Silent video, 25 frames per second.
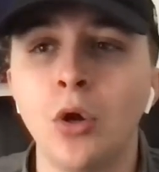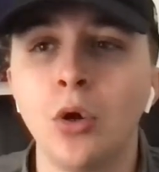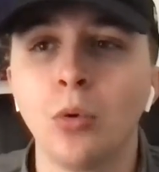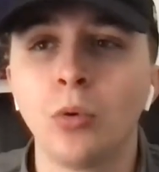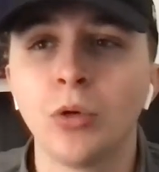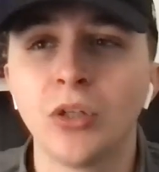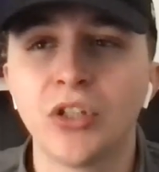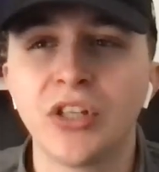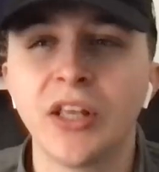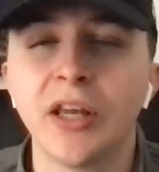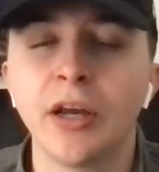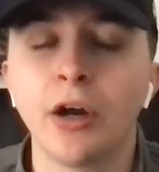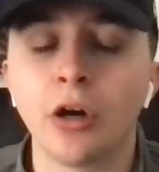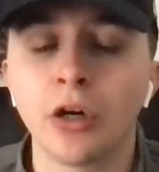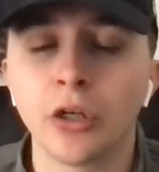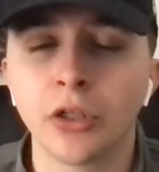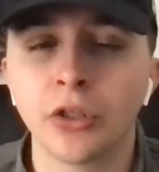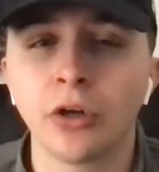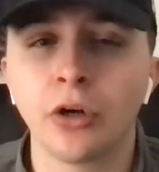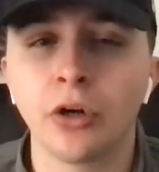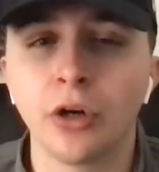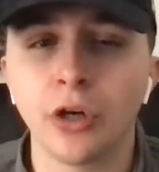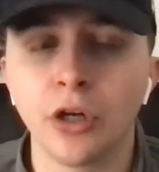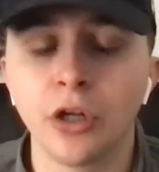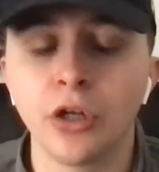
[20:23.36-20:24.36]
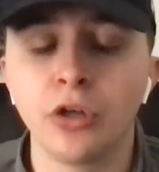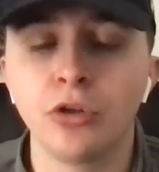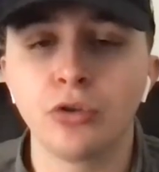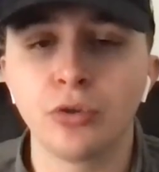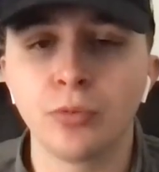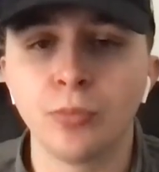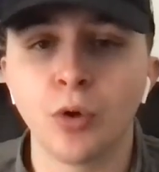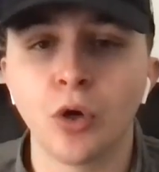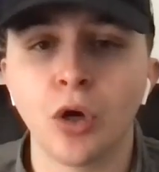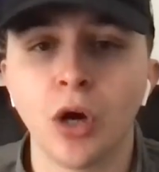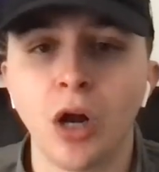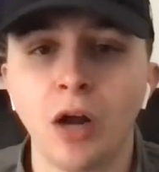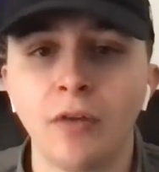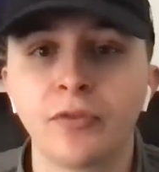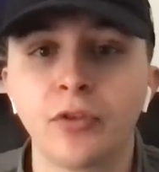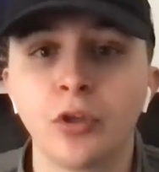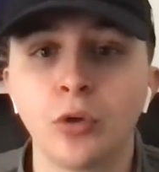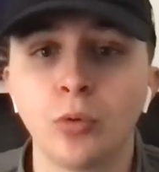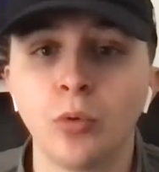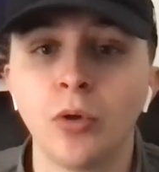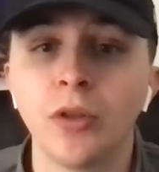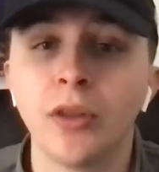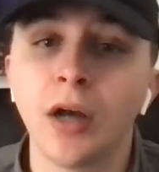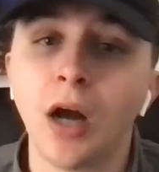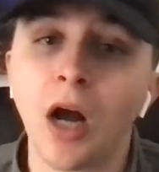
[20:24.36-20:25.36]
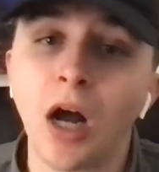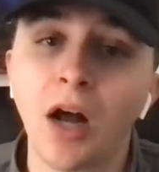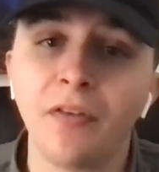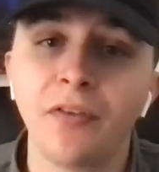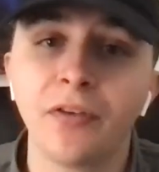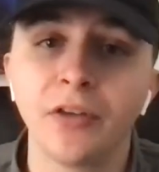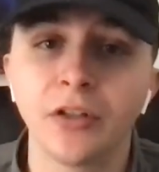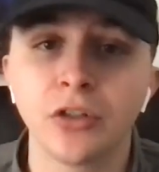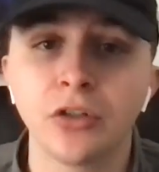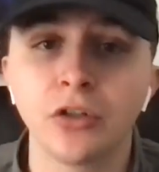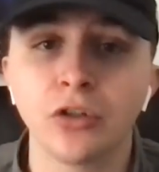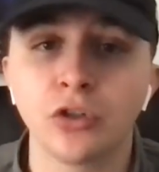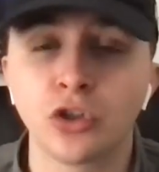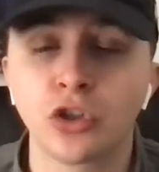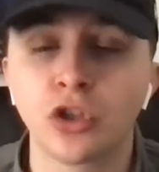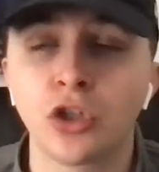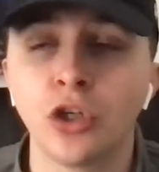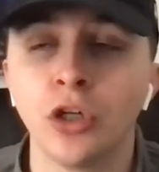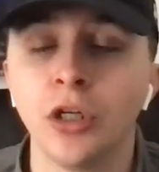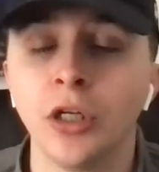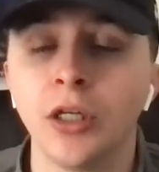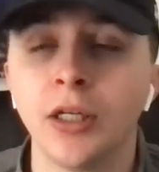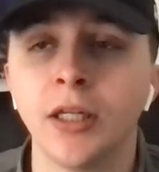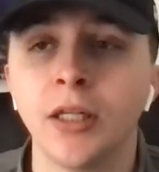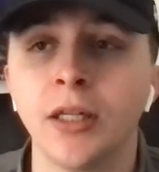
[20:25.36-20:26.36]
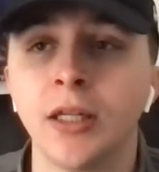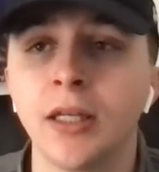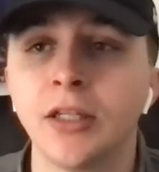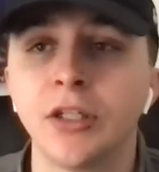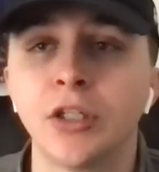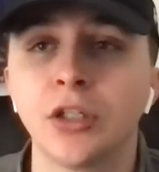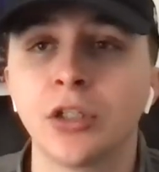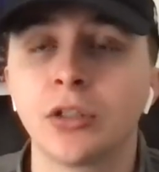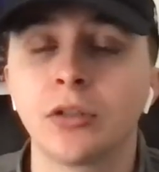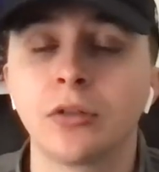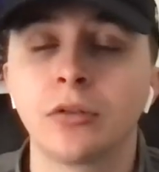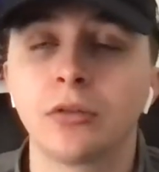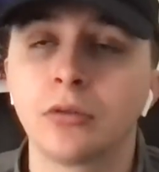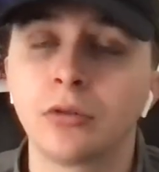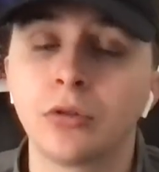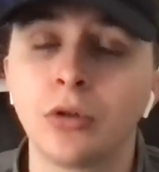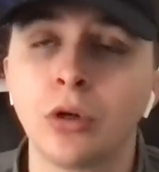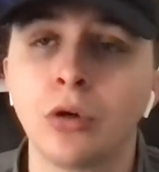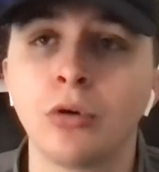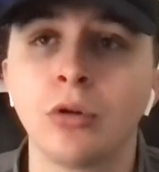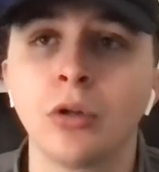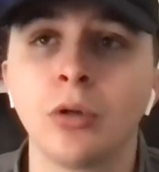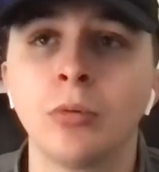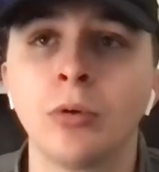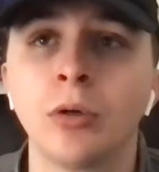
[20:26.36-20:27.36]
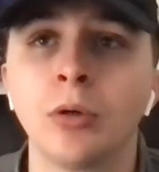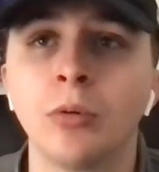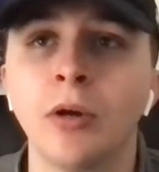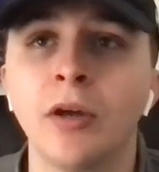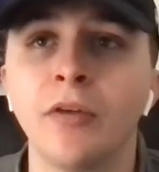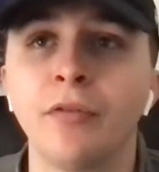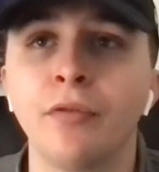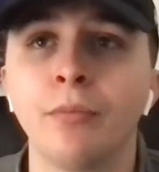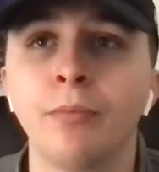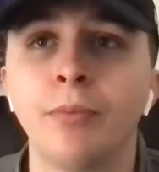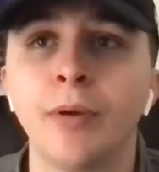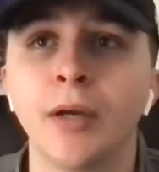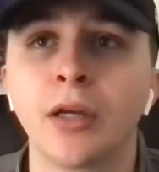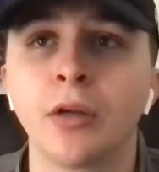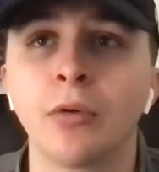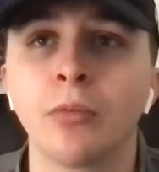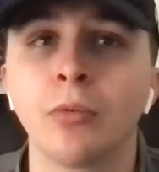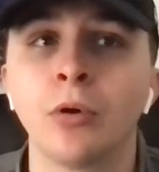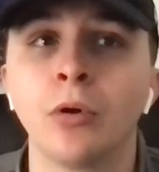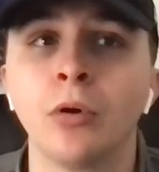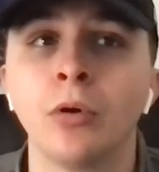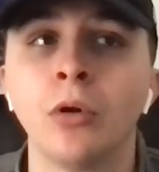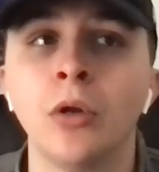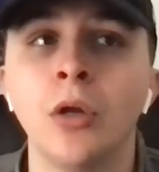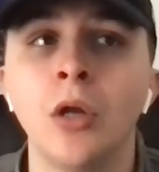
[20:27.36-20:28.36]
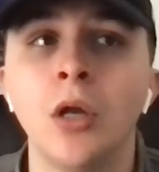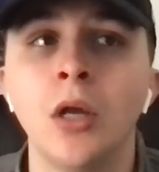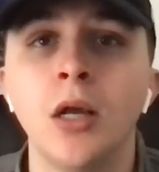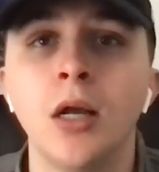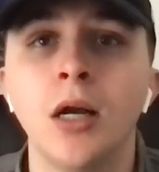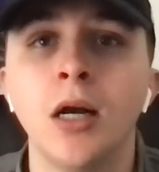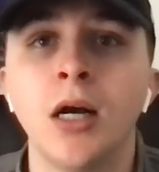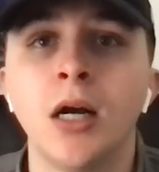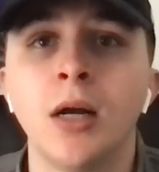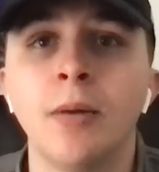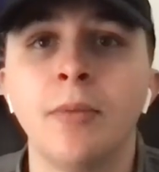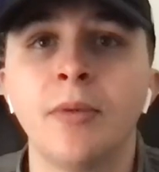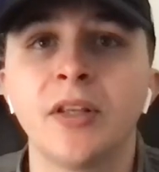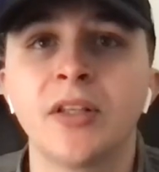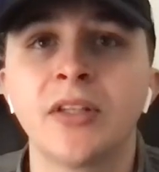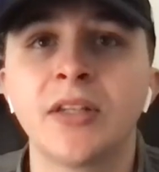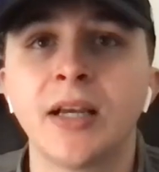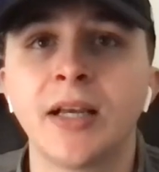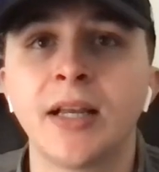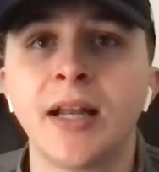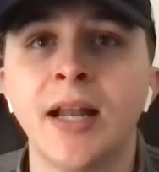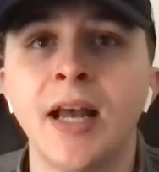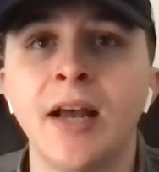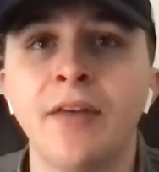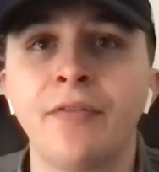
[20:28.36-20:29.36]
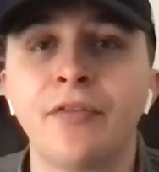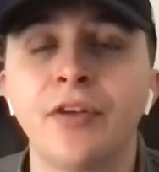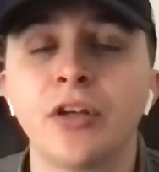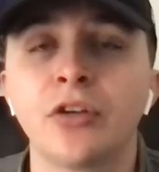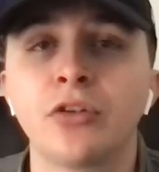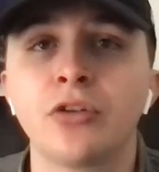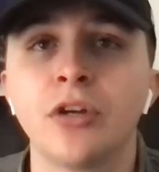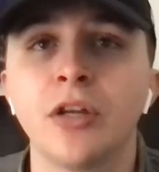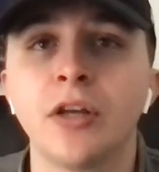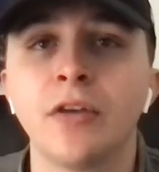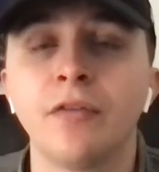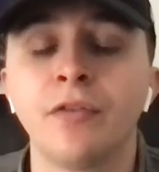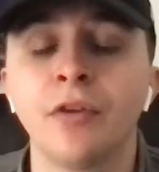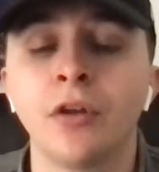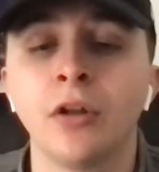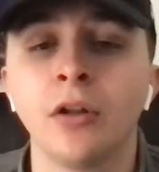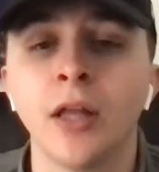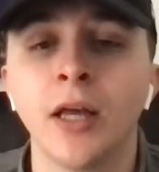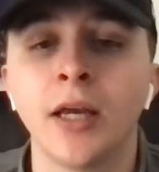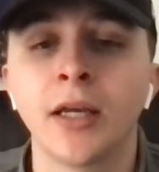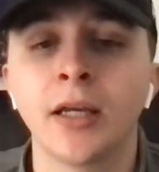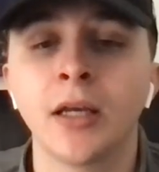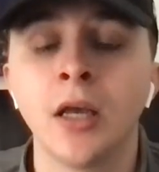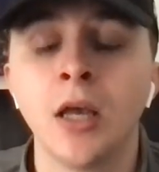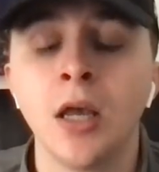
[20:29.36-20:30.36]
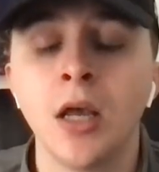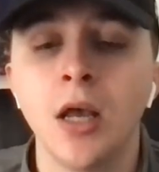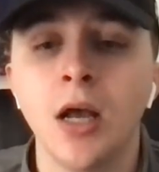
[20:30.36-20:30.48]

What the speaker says: Which they are starting to use more often when the offense looks good and they just totally went away from pick and roll in the second half yesterday, it felt like.